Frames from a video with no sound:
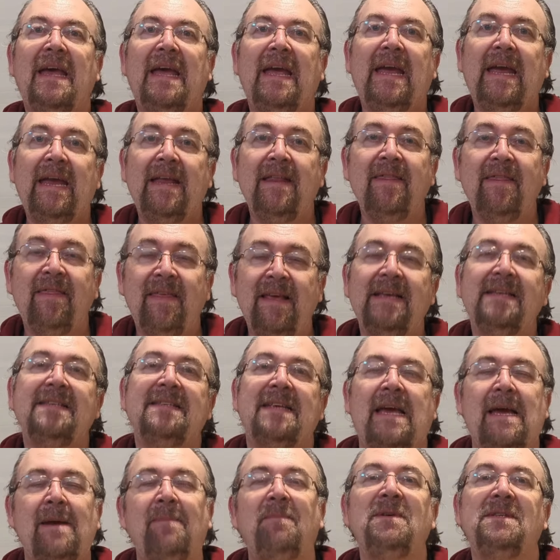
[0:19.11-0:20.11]
In this
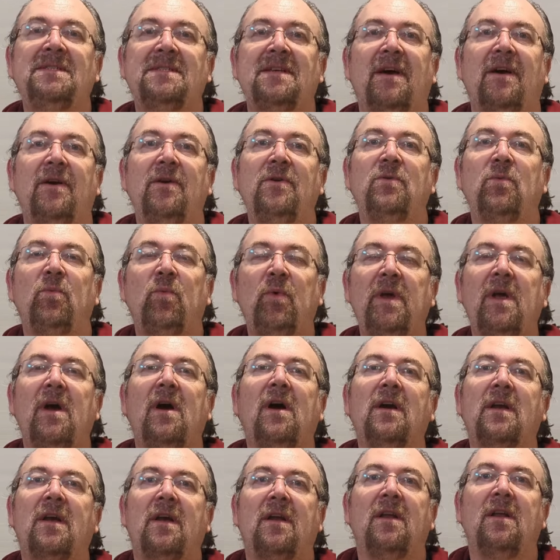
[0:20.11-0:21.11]
episode we
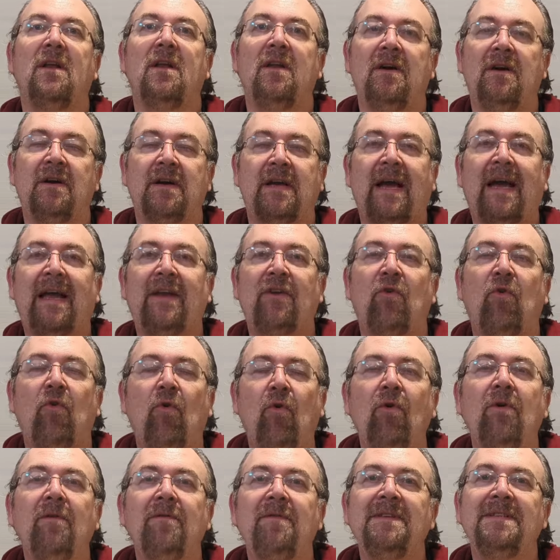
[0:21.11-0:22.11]
are going to look at
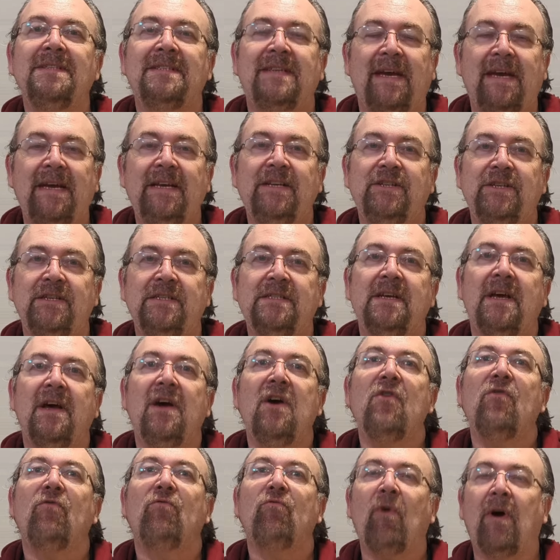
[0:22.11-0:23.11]
all of the stages
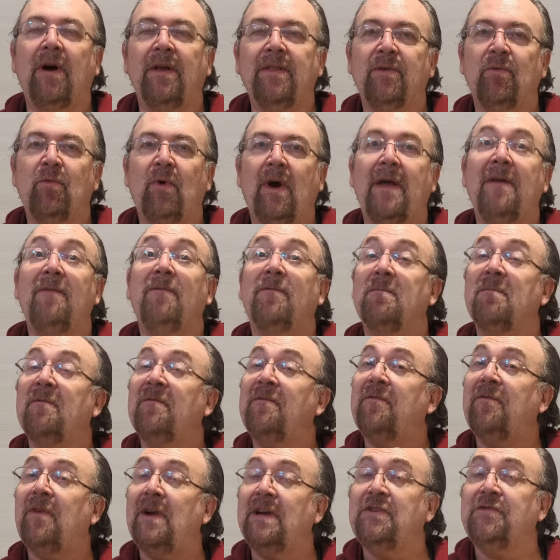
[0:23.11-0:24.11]
right the way from
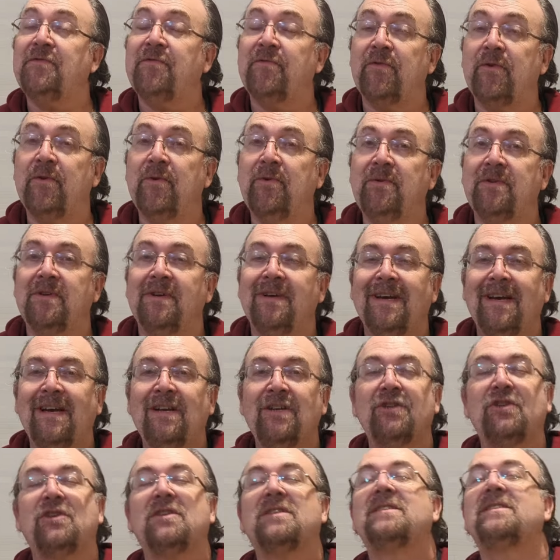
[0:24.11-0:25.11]
fresh fruit
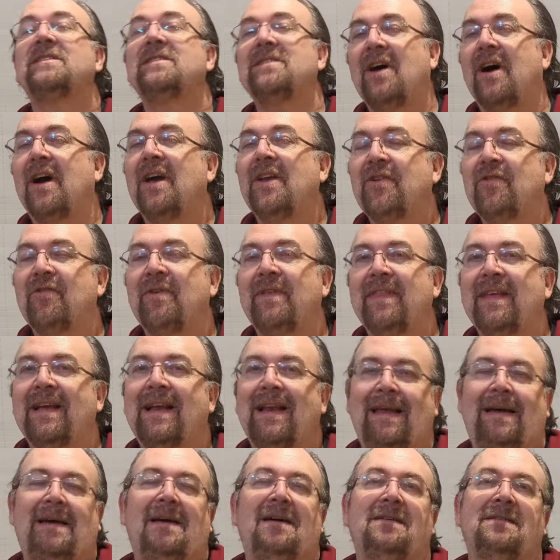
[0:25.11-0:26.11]
to cider in the
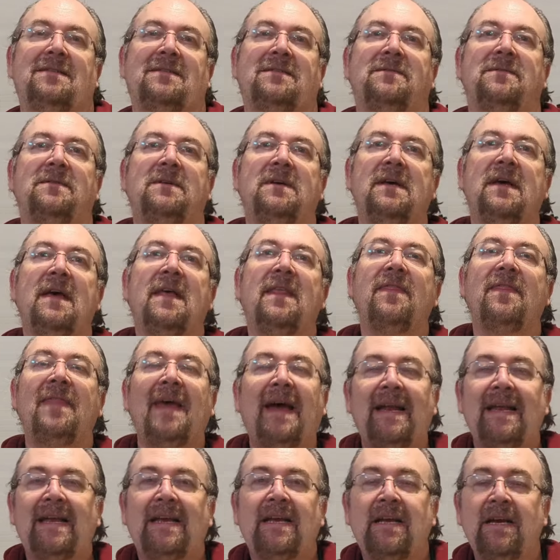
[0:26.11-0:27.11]
glass.
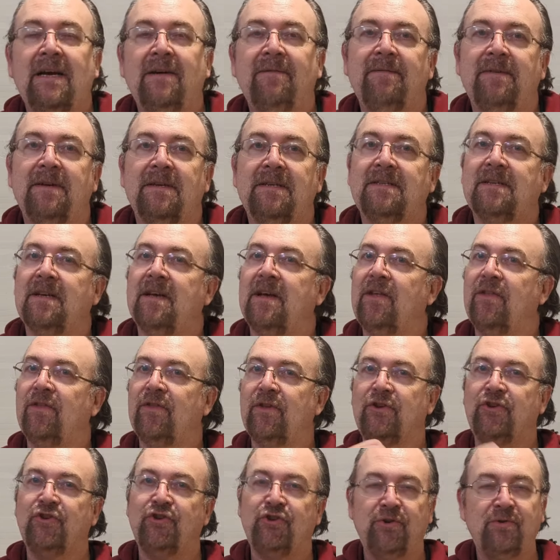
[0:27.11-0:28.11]
That covers the
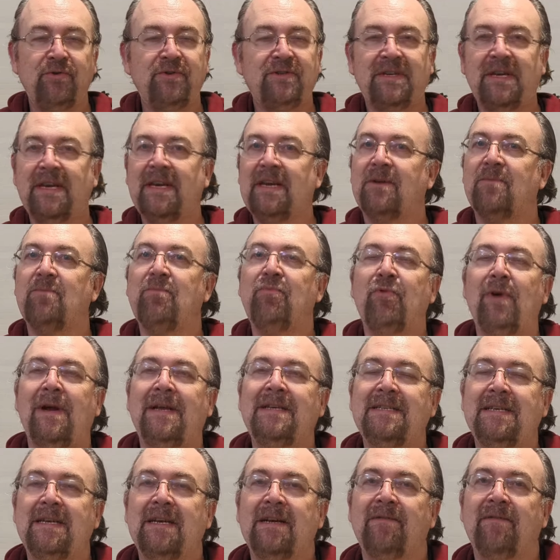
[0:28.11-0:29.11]
juicing and
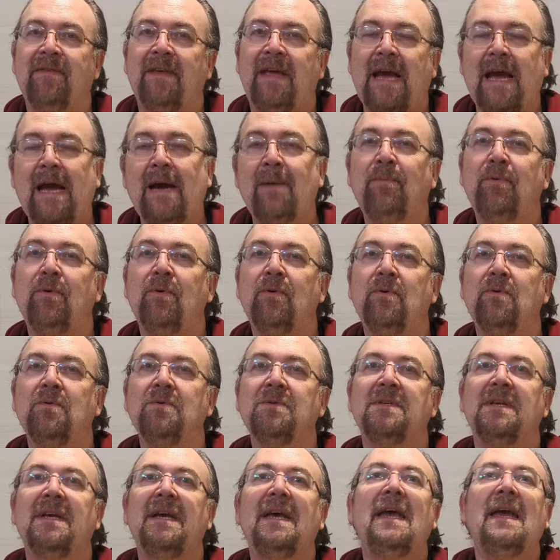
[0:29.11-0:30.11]
pressing of the
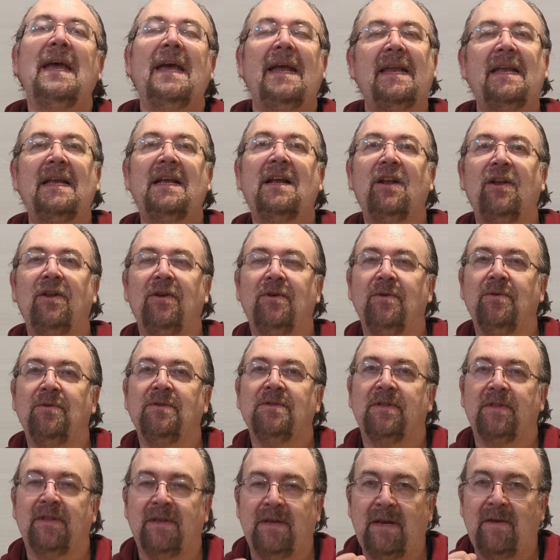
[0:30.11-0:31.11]
apples, it includes
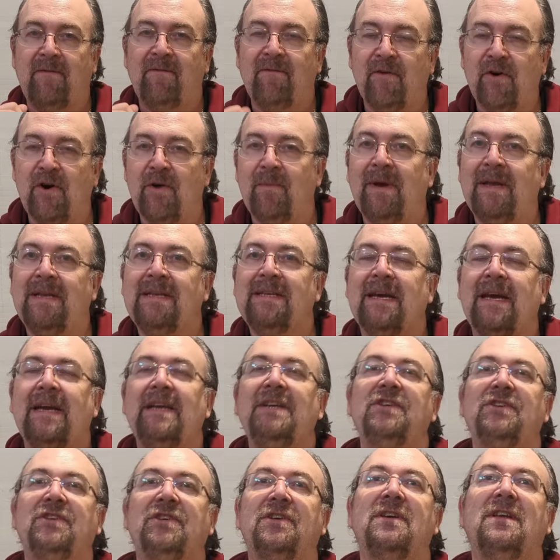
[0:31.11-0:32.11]
the
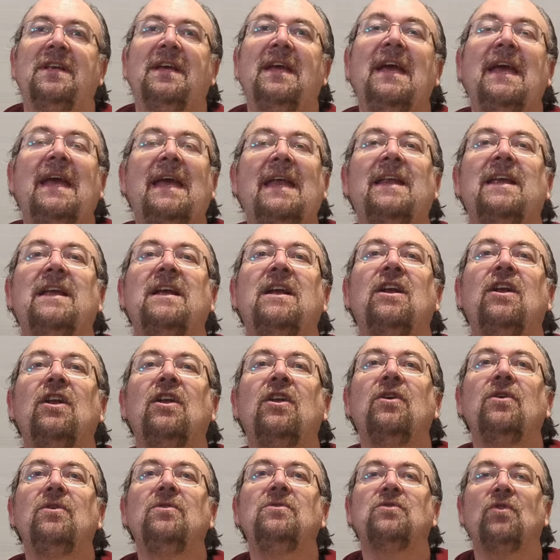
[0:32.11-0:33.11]
fermentation, it
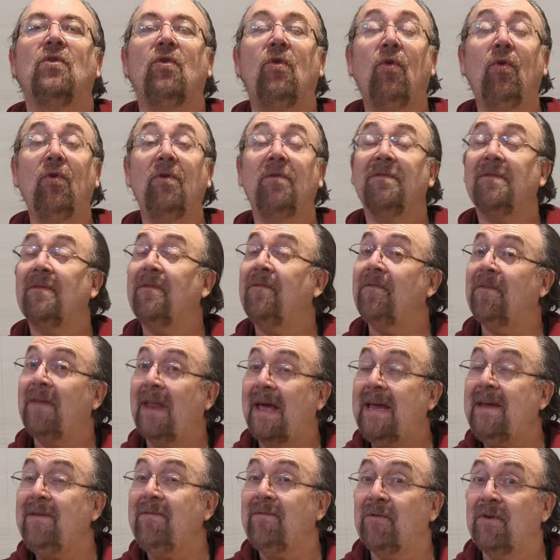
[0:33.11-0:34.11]
includes all of the
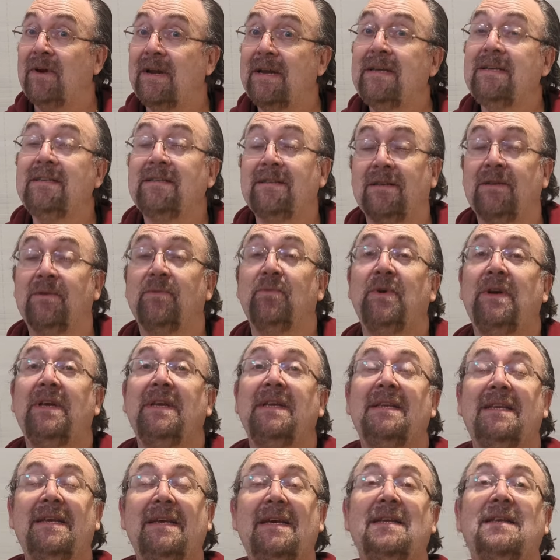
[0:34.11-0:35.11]
flavourings that we
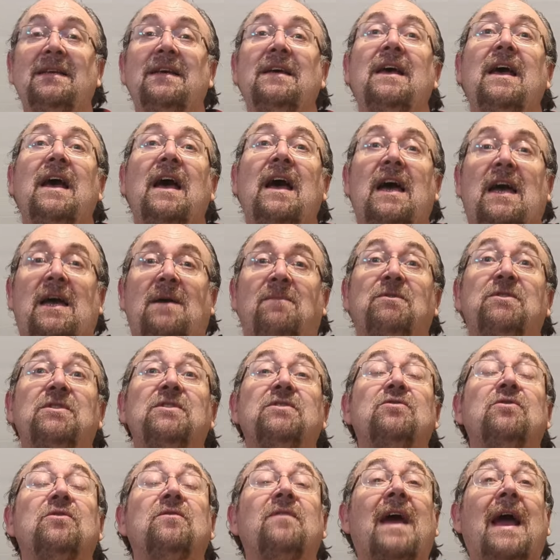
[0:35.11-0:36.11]
did to
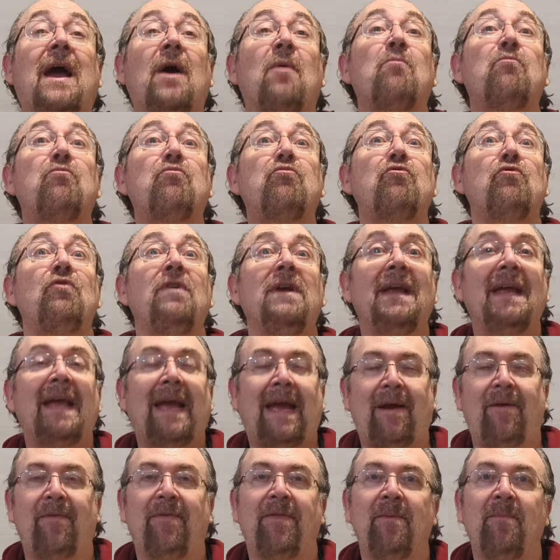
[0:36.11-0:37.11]
sort of help bring
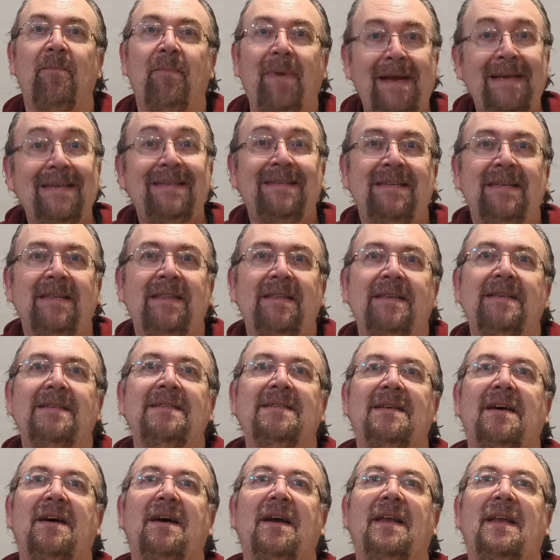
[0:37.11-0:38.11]
out the best in this
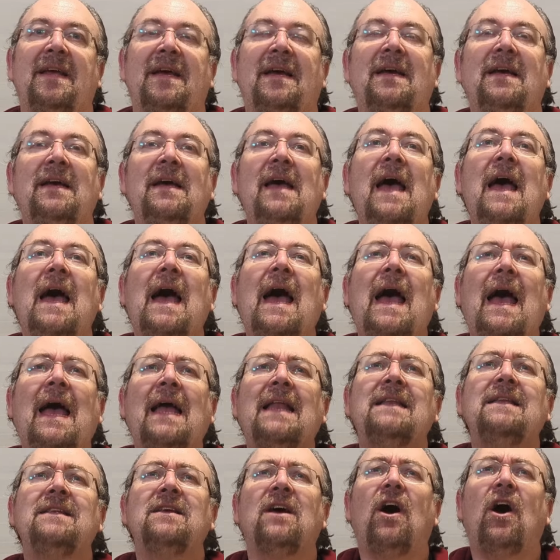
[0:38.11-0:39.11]
cider,
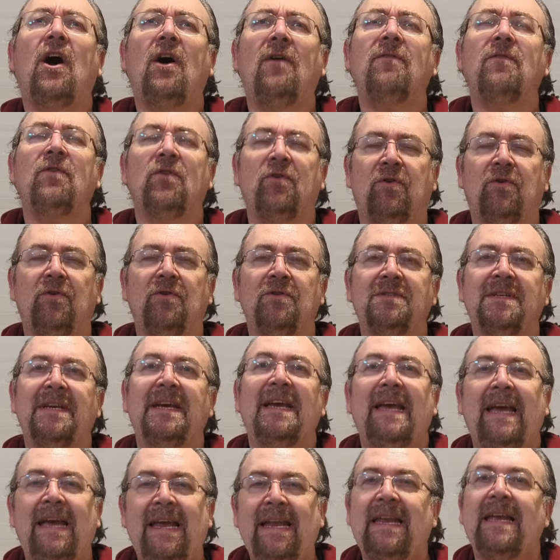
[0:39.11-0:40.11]
and of course
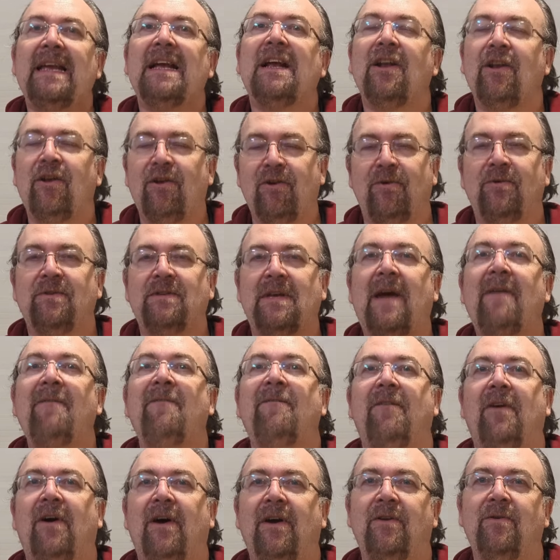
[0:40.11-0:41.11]
it includes a
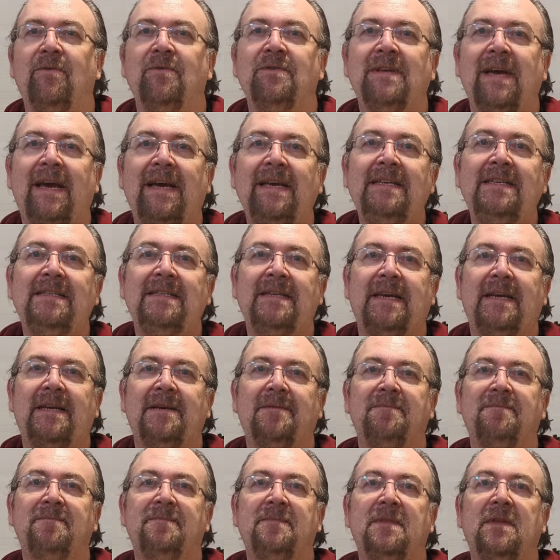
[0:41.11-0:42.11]
final tasting.
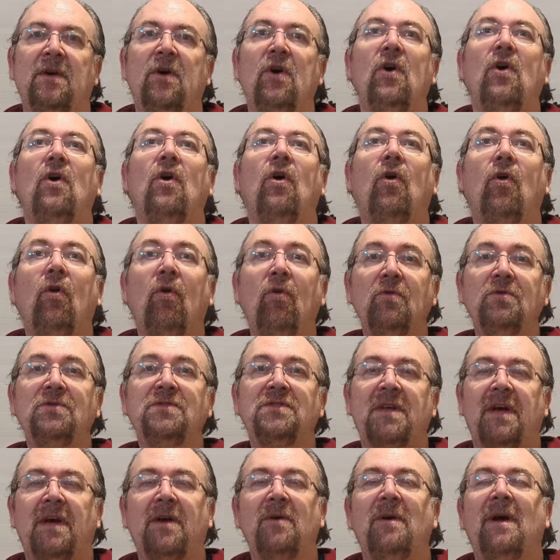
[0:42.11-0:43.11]

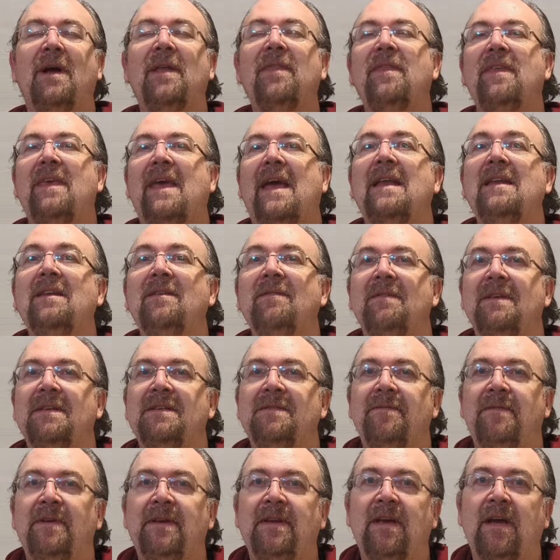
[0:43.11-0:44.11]
Also at the end of this
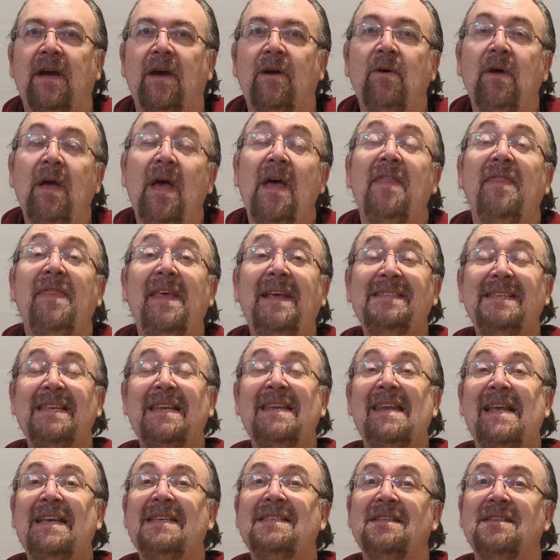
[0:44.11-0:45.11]
video there's a
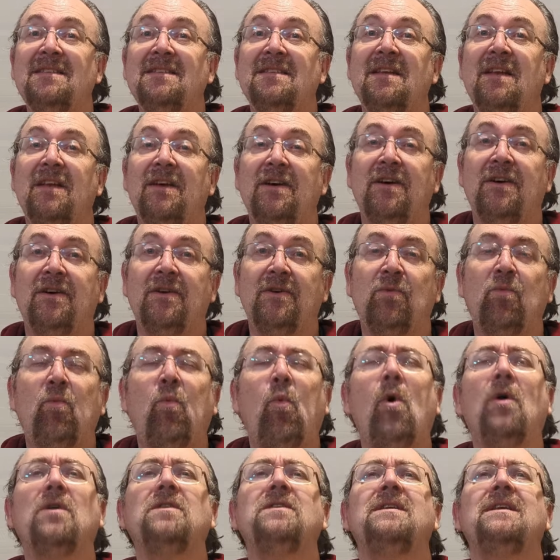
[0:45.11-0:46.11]
lessons learned.
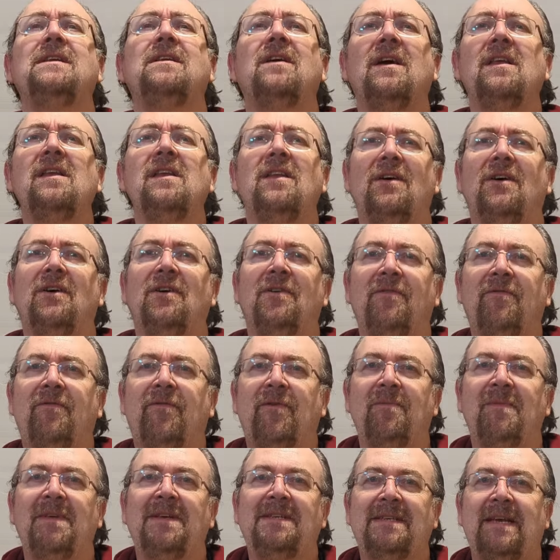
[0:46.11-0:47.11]
What did I learn
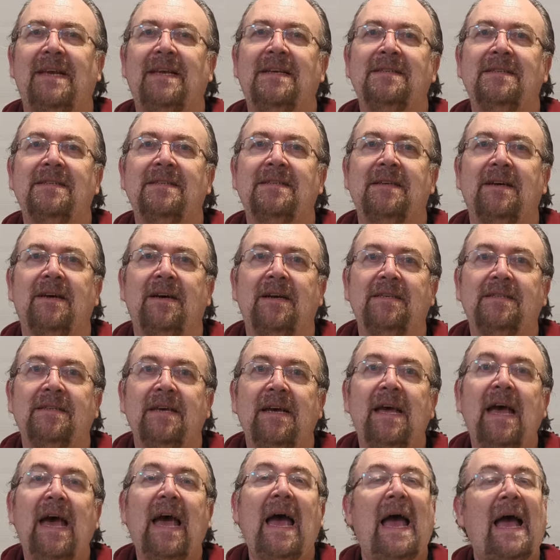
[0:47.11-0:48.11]
from this exercise?
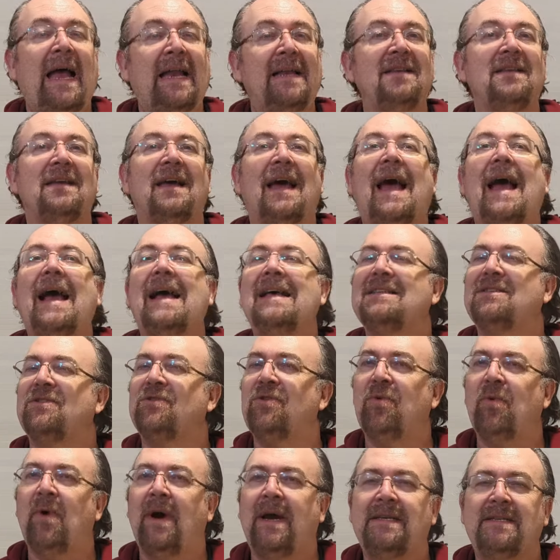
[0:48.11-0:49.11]
And as
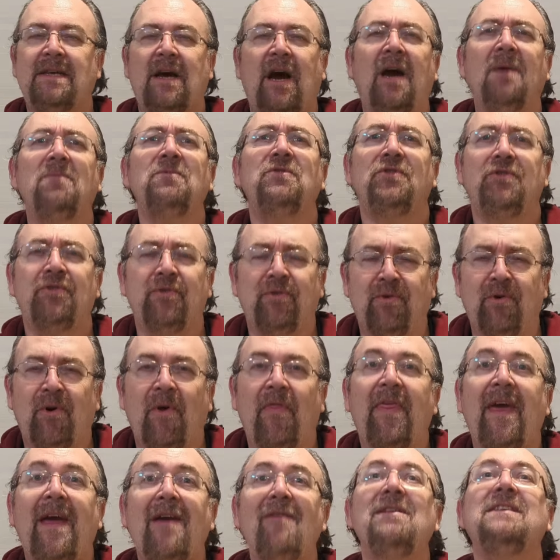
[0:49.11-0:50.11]
always I'm sure
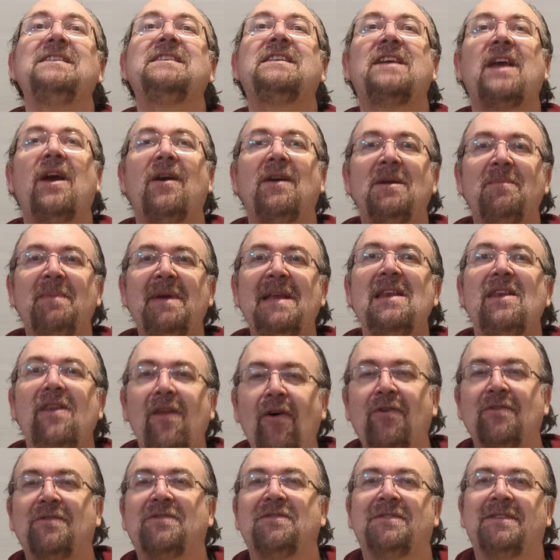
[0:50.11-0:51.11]
there is going to be
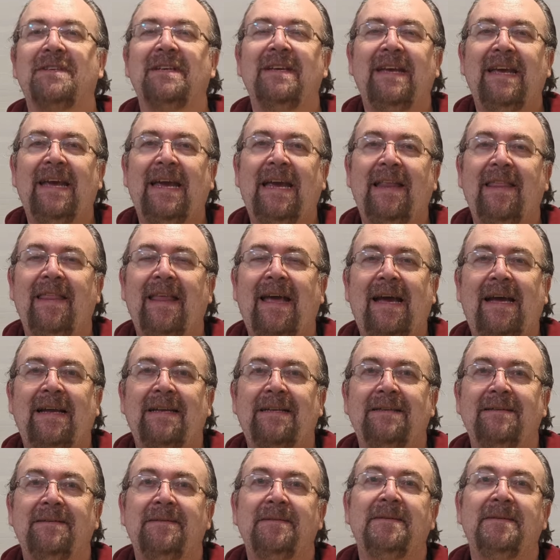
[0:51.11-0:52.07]
lots in that.